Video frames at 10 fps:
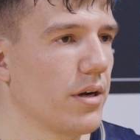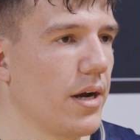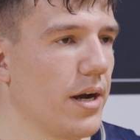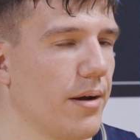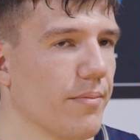
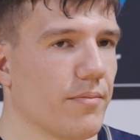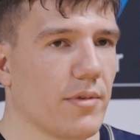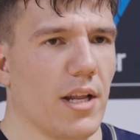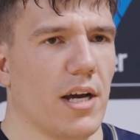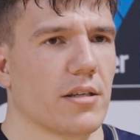
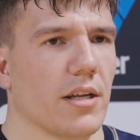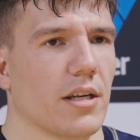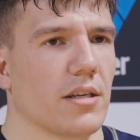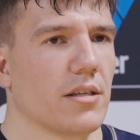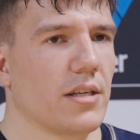I
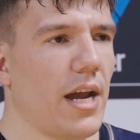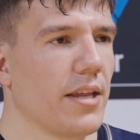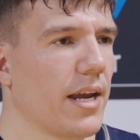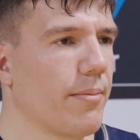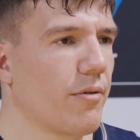think this is the
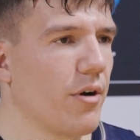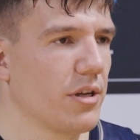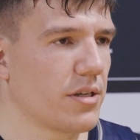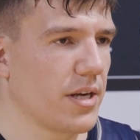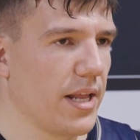8th game in a row
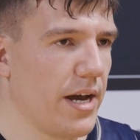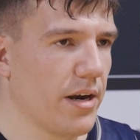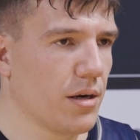that's sell out,